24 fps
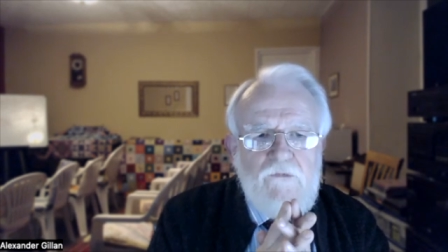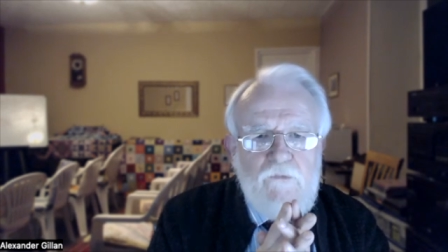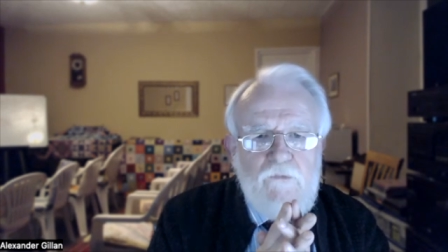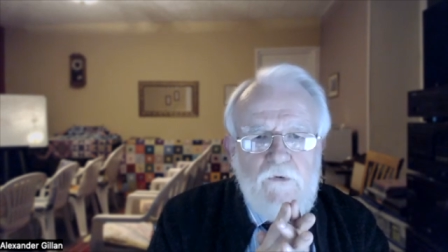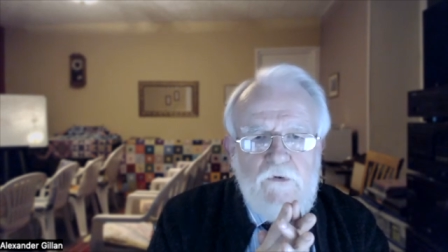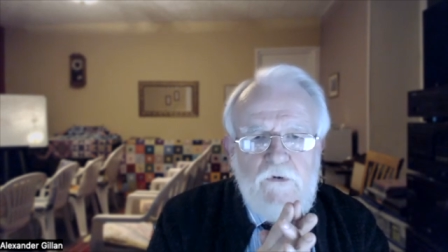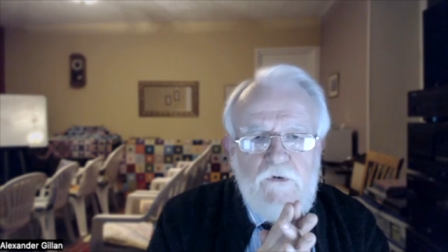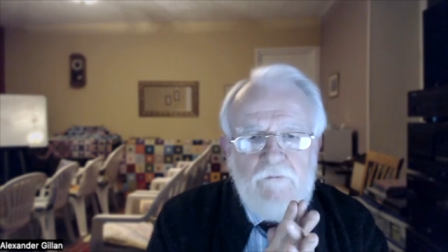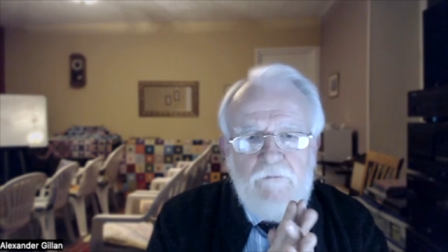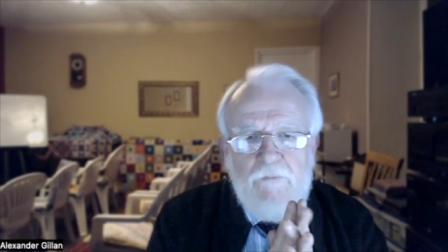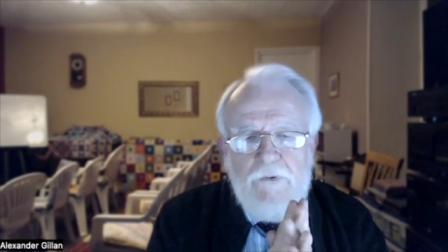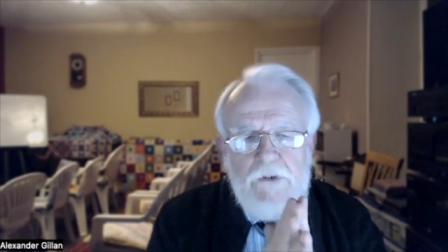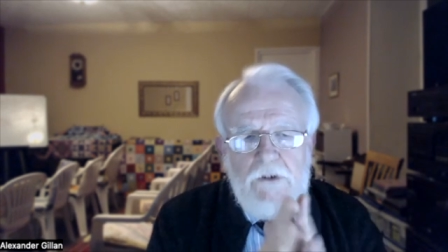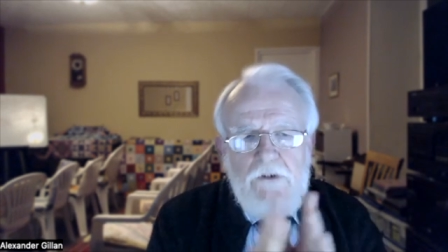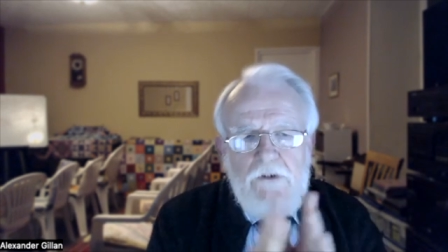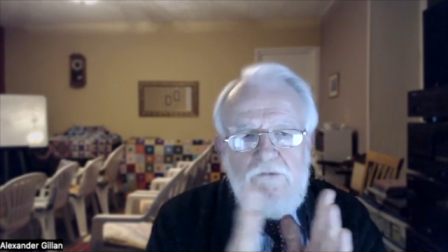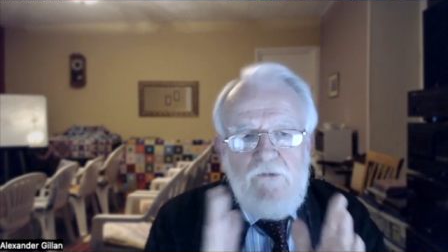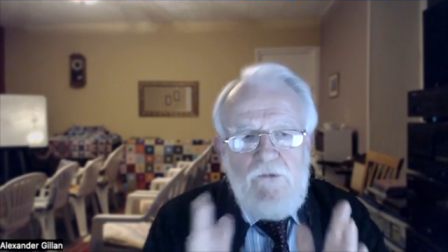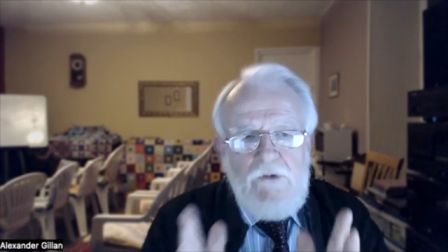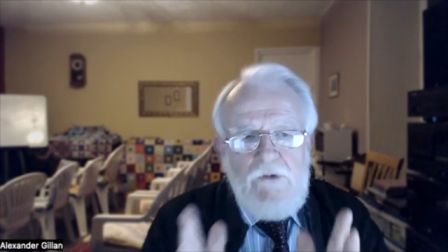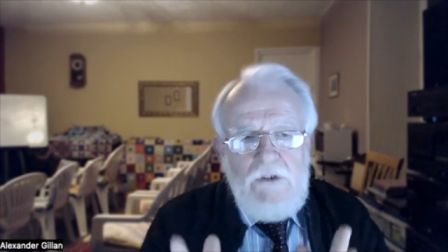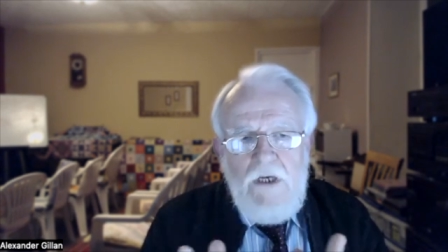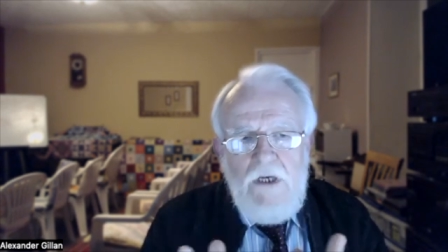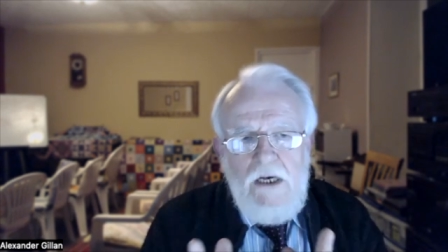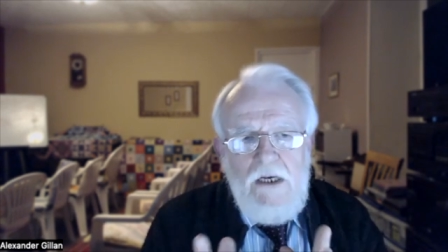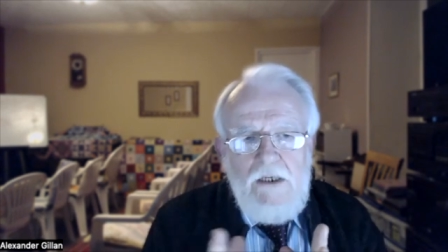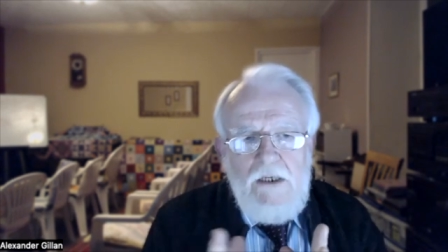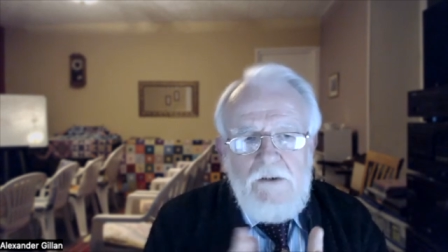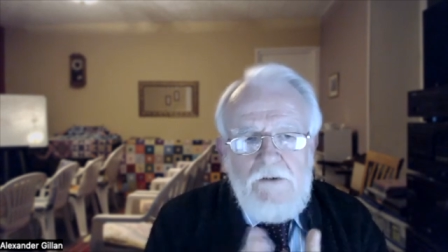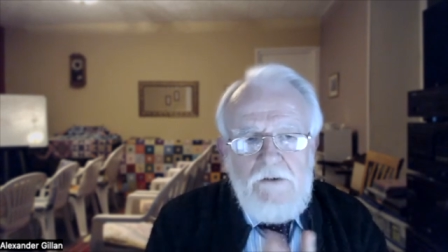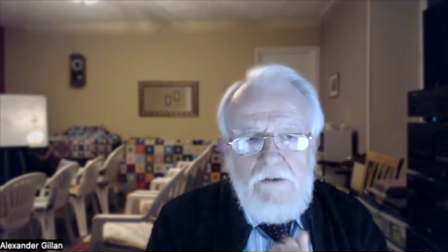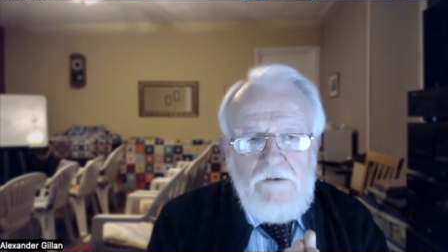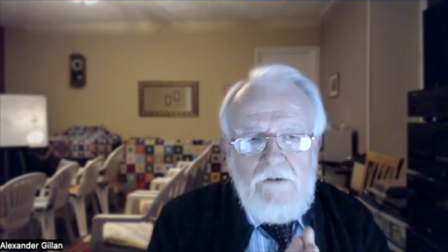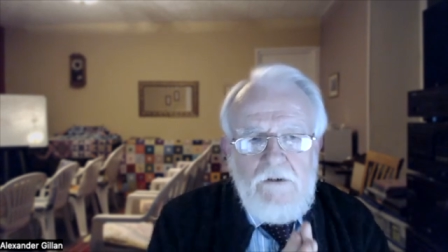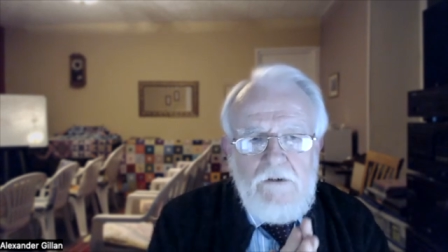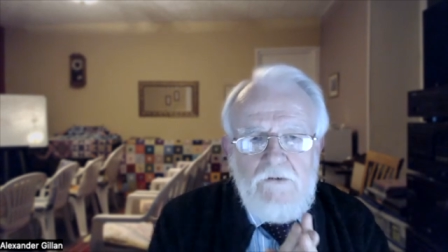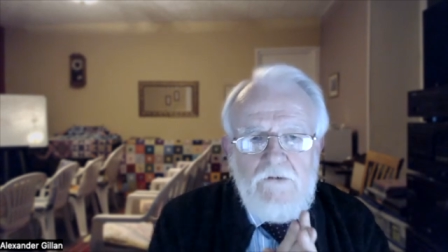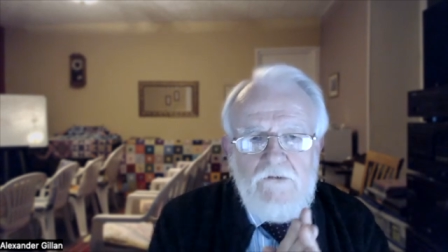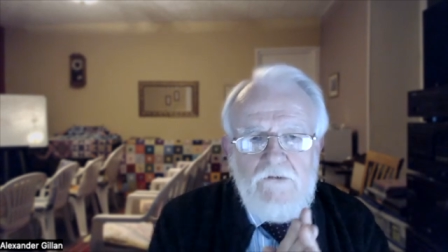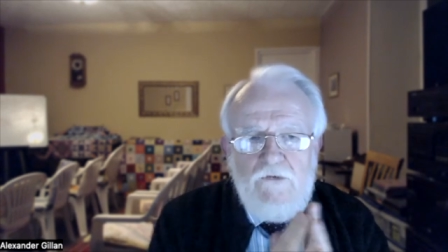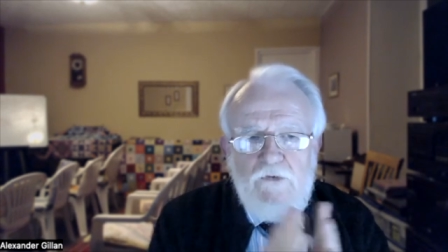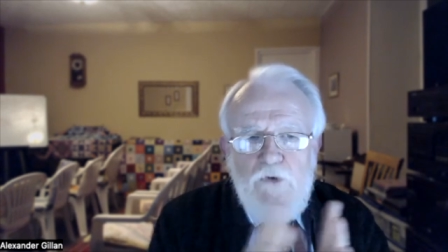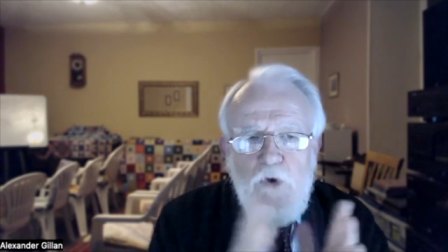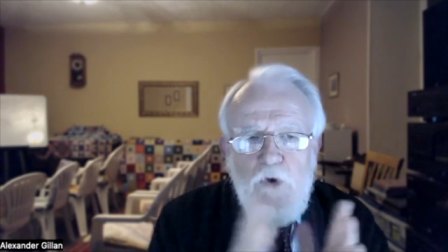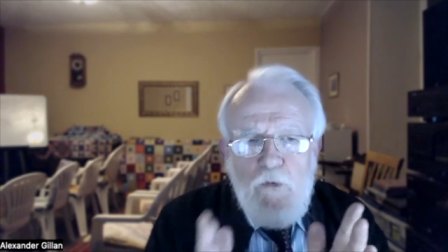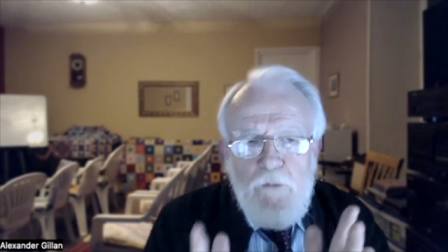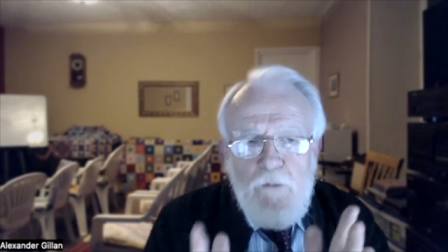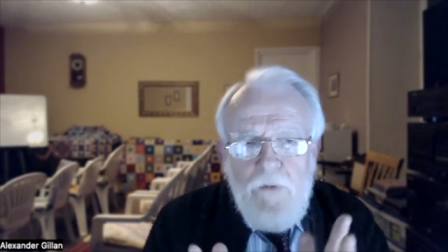would have been regarded as
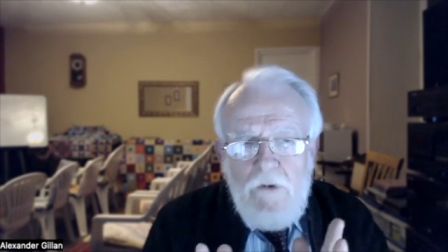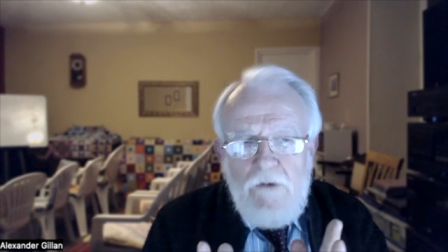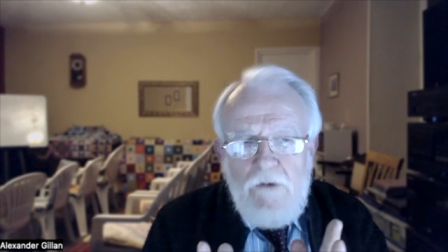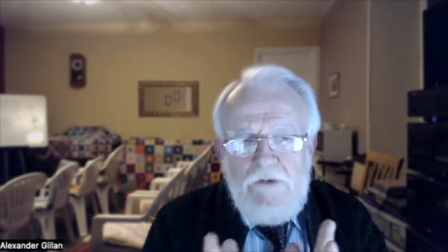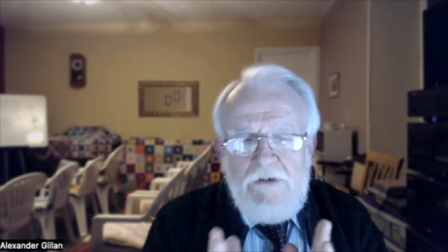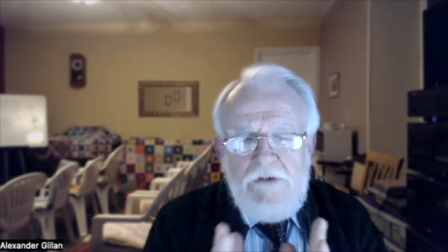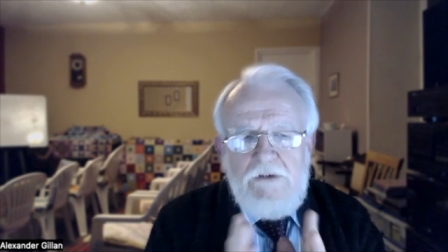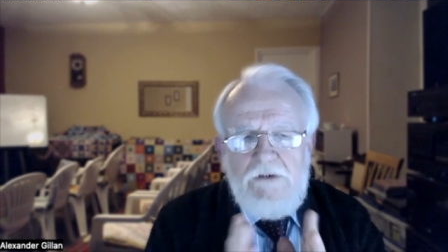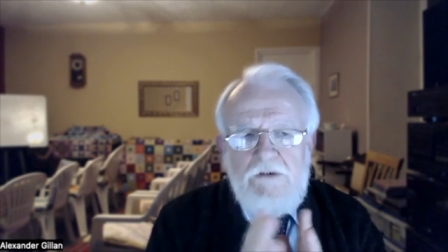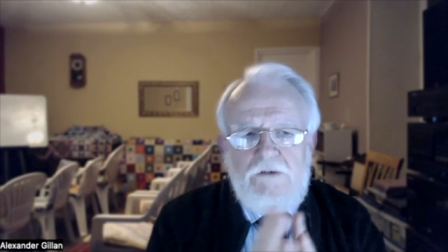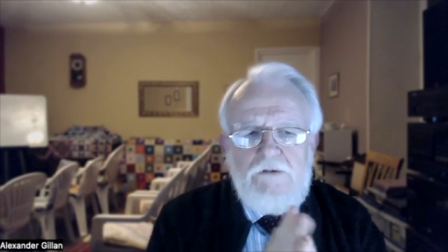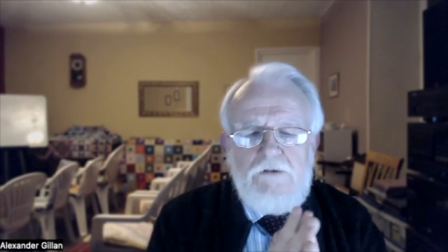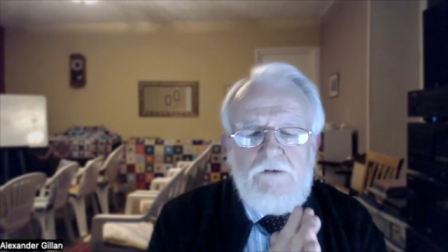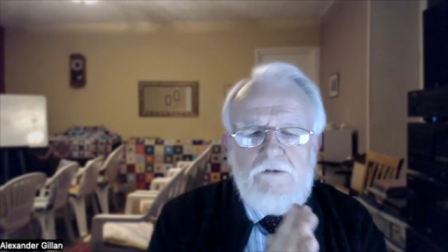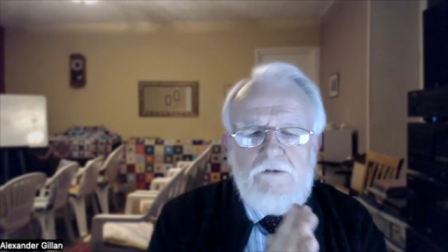nobodies.